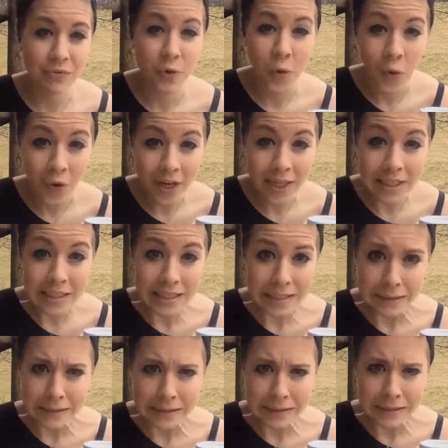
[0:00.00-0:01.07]
voice.
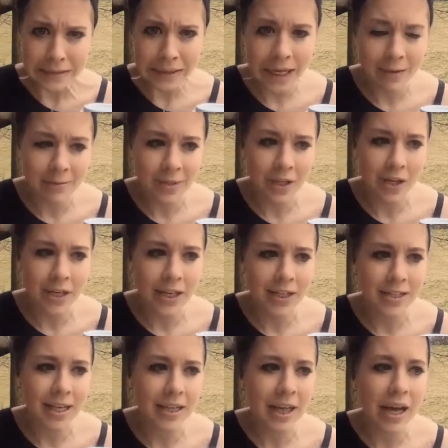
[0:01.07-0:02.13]
I'm sorry to
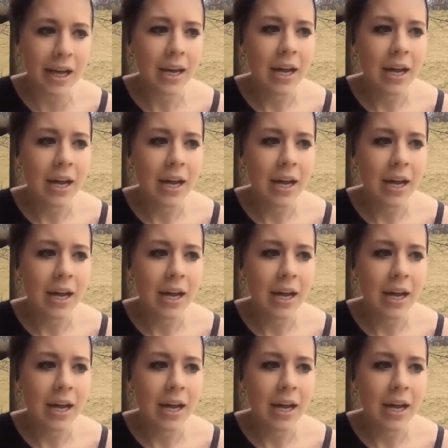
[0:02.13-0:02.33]
say that.